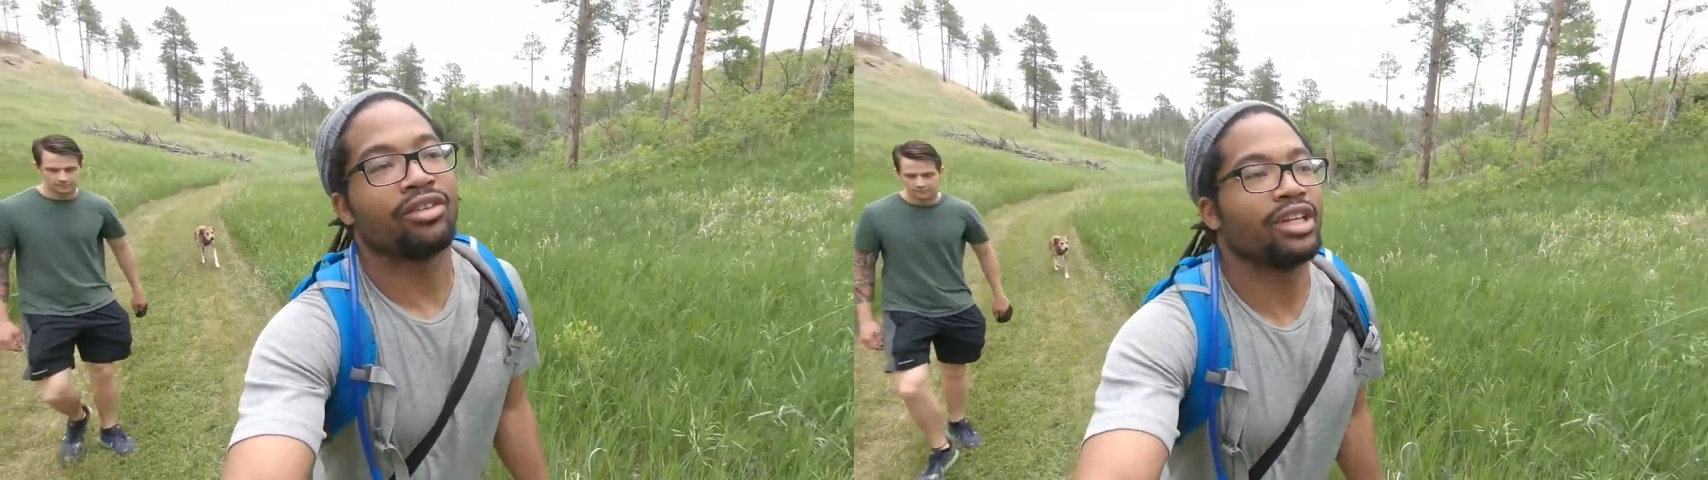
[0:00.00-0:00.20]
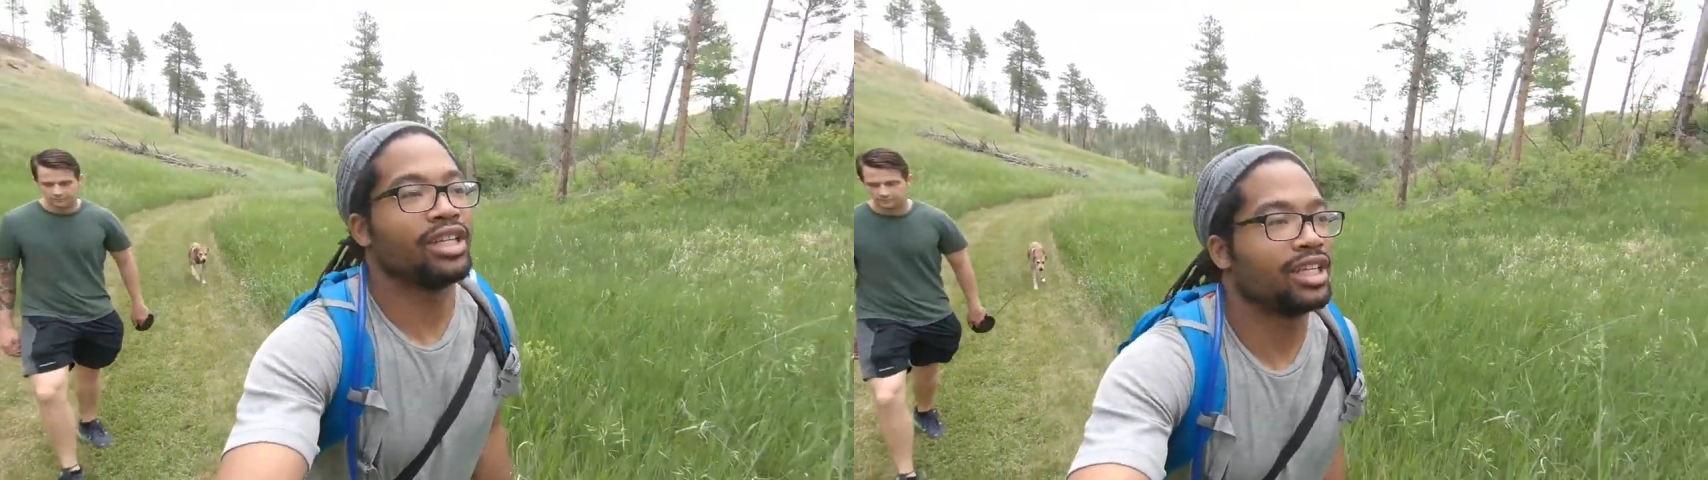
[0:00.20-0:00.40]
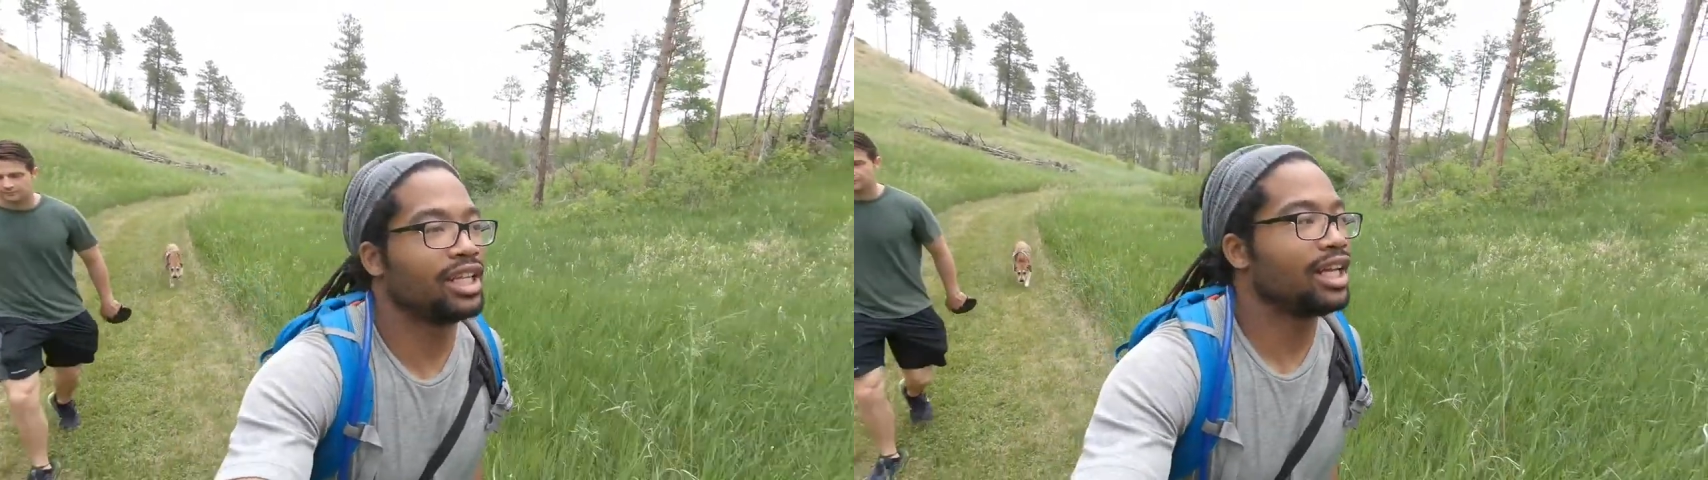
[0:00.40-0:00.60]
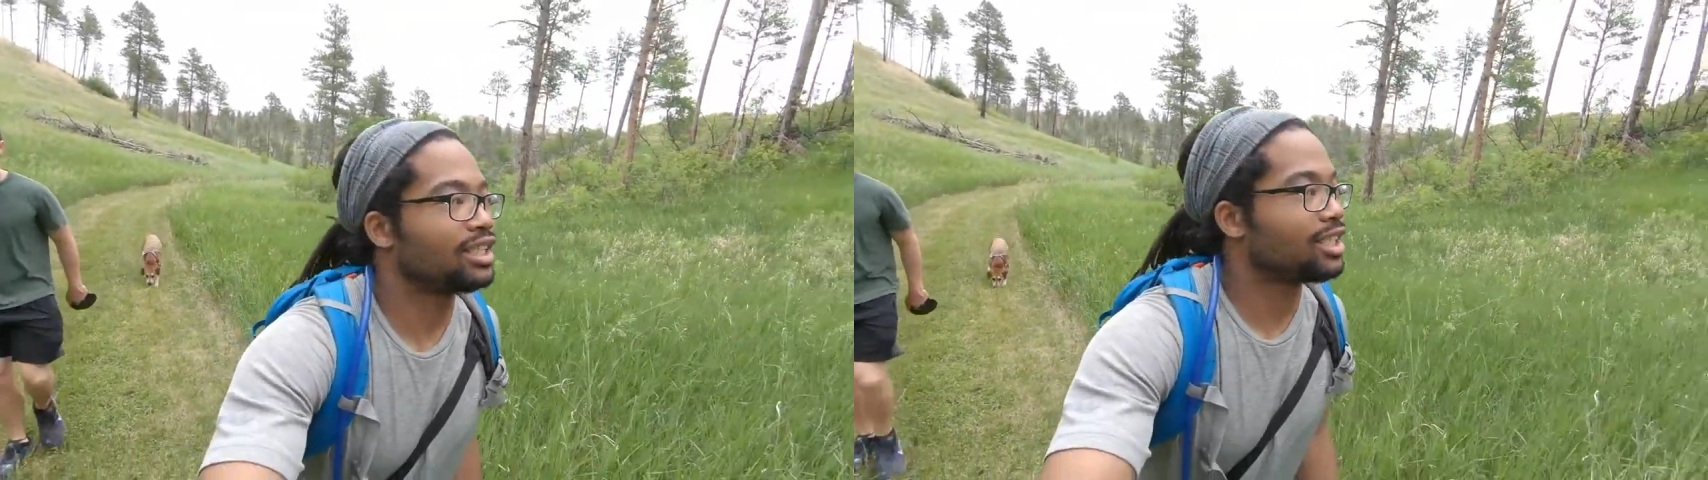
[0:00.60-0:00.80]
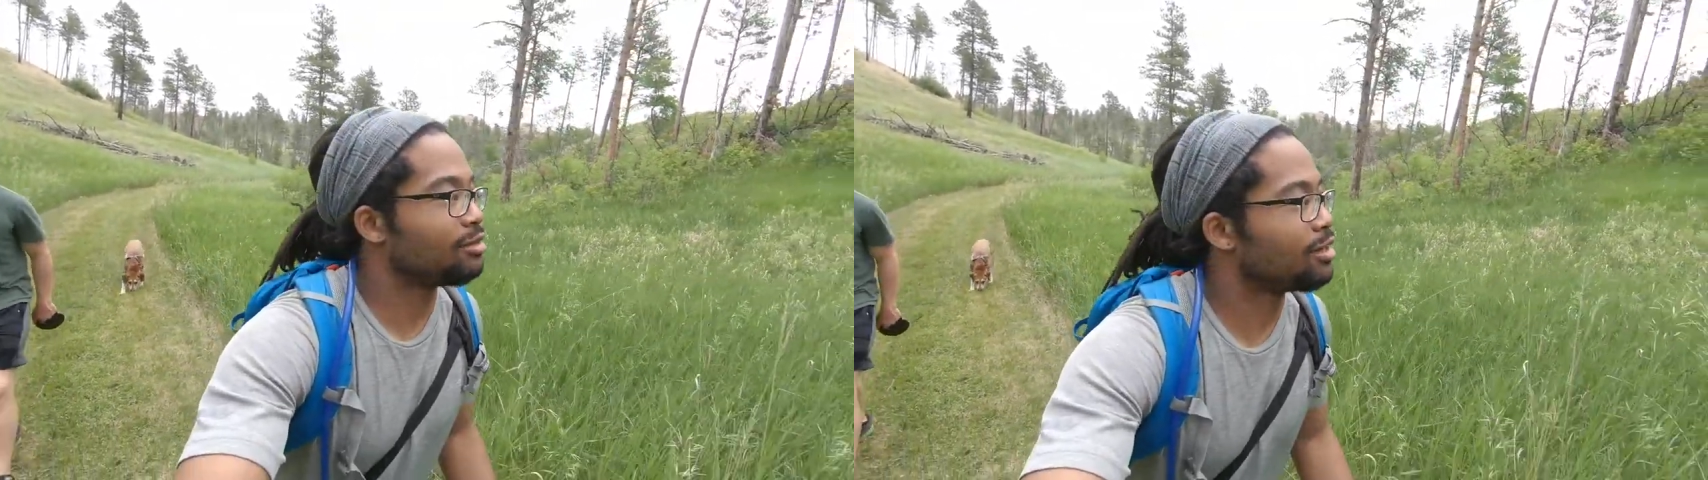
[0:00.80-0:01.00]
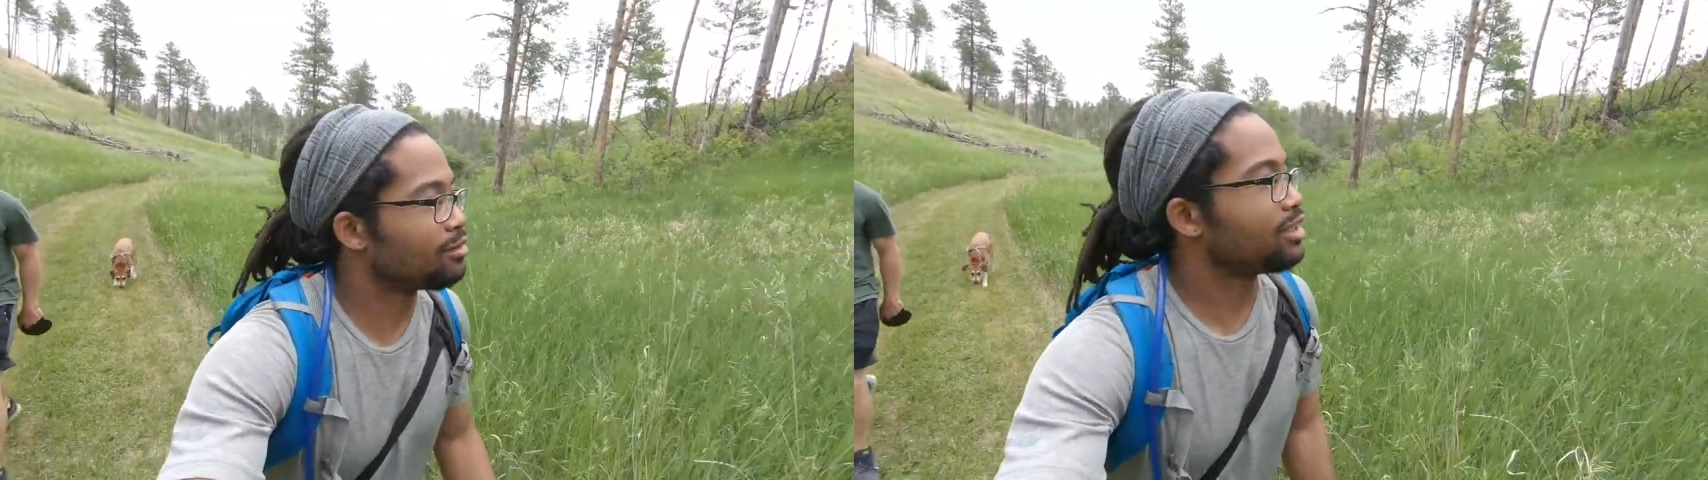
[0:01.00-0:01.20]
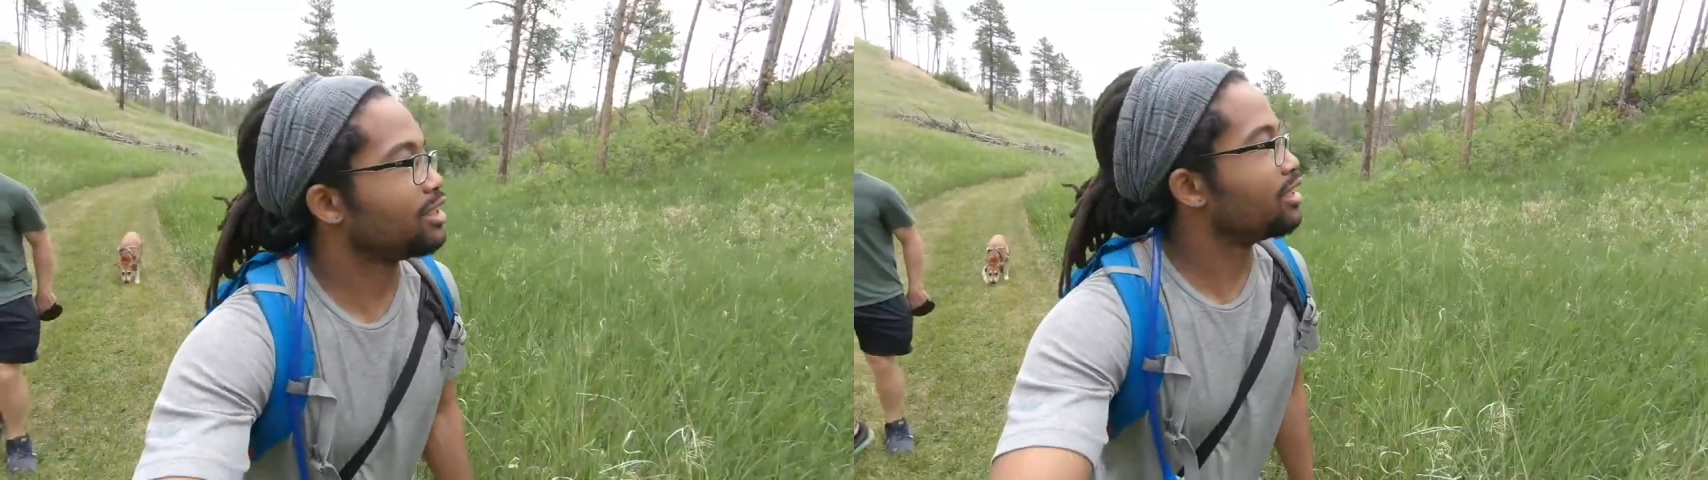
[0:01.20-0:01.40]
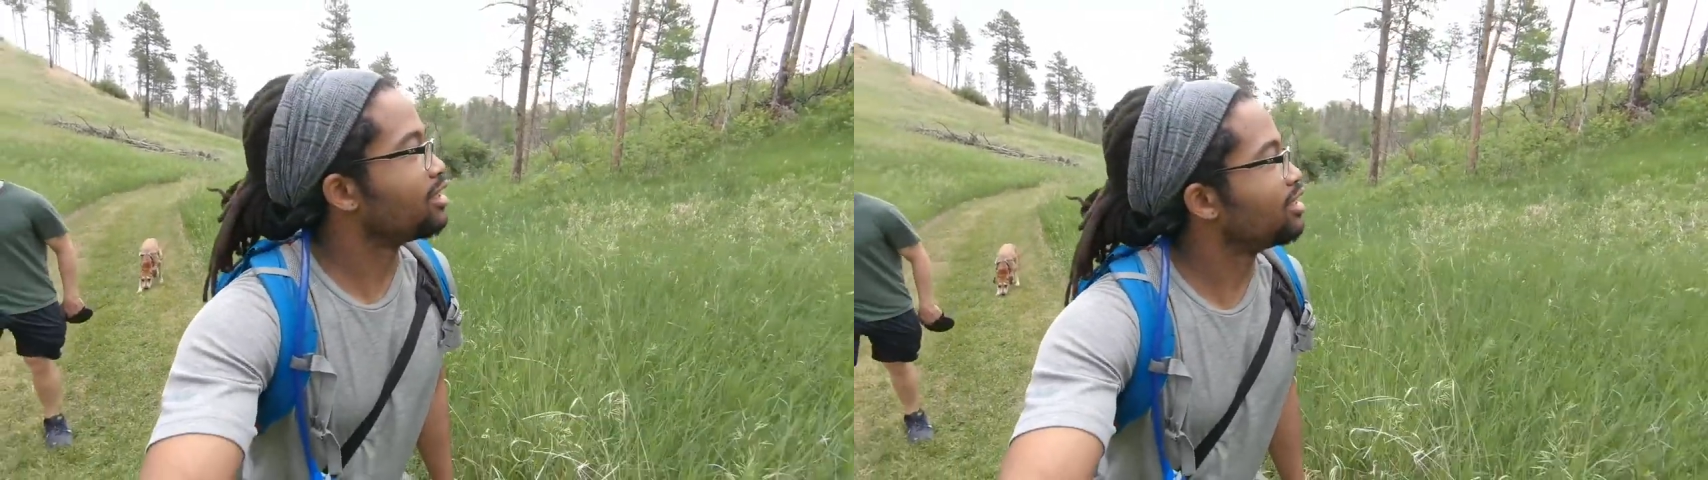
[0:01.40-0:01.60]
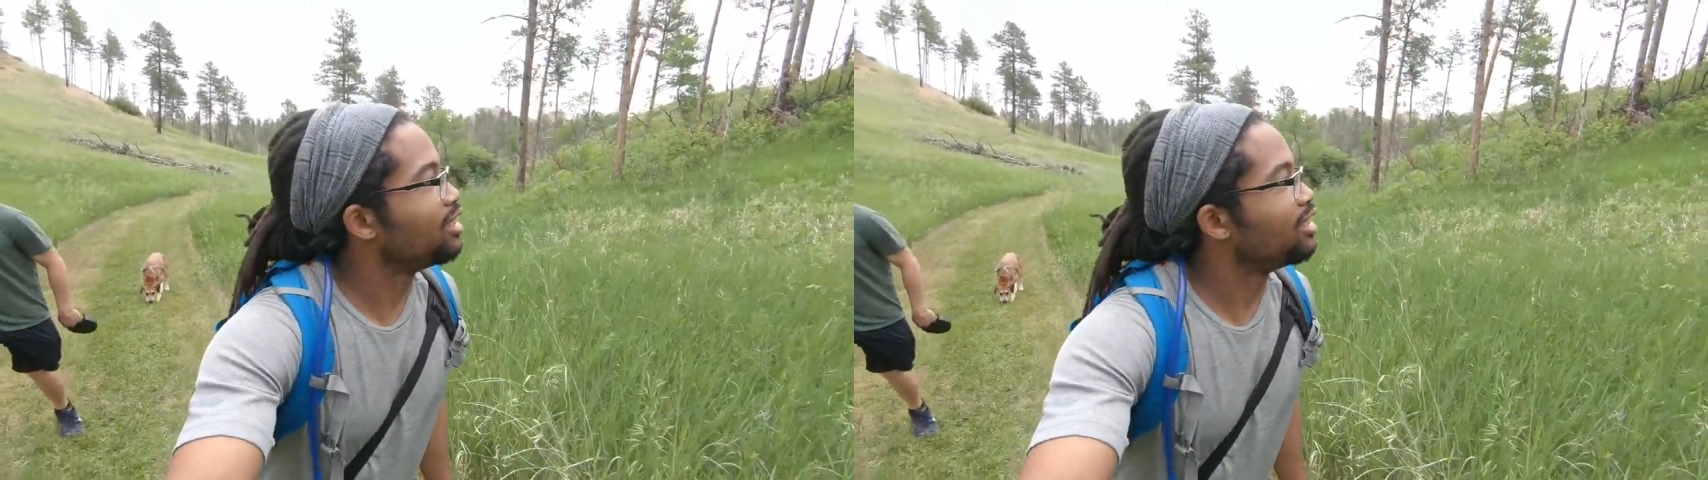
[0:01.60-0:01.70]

in than the last time I was here.